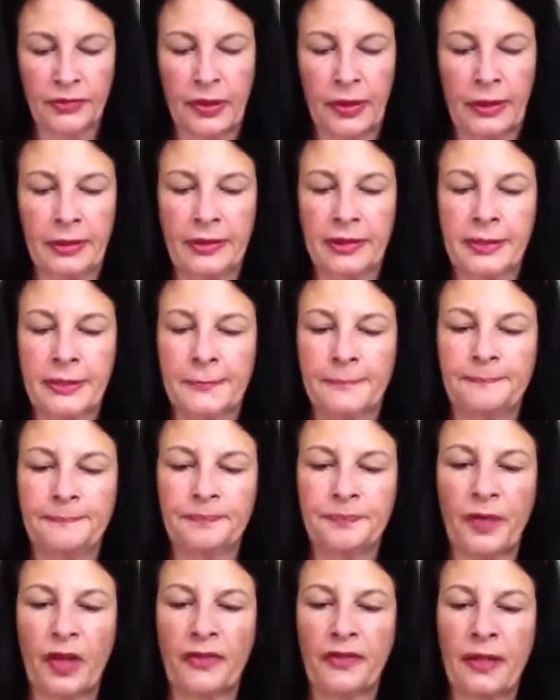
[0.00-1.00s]
And
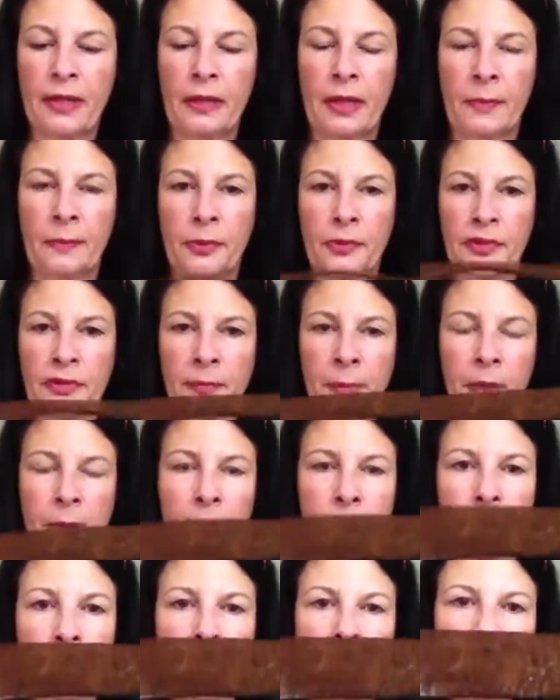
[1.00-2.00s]
I think they put this by
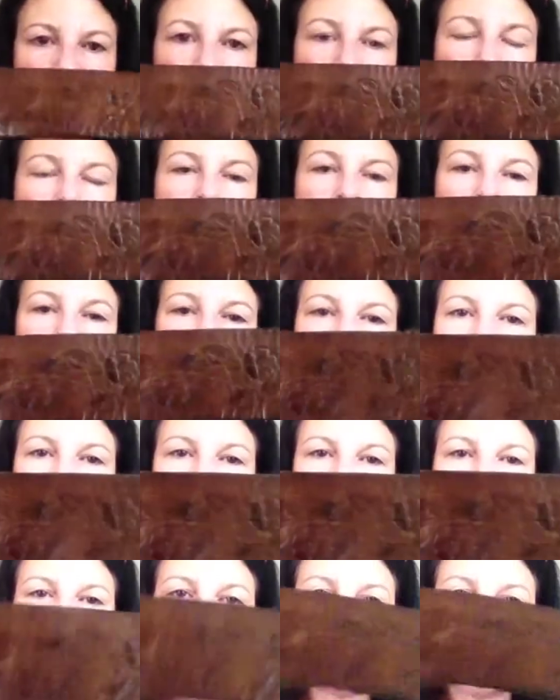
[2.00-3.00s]
accident, because look,
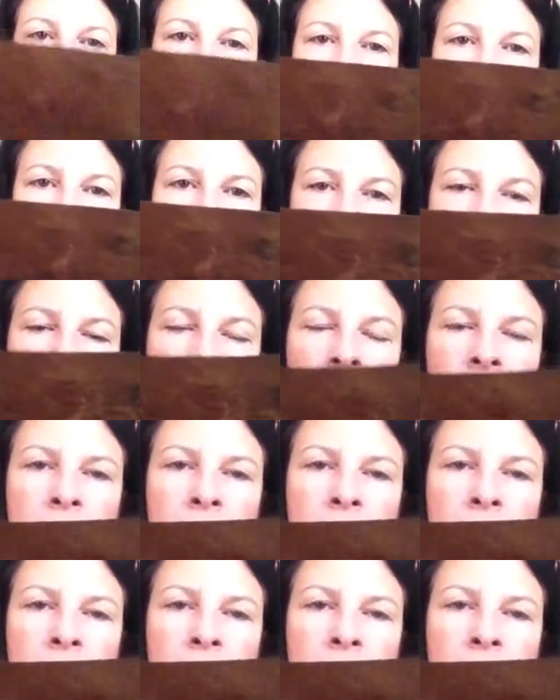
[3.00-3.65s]
it's covered.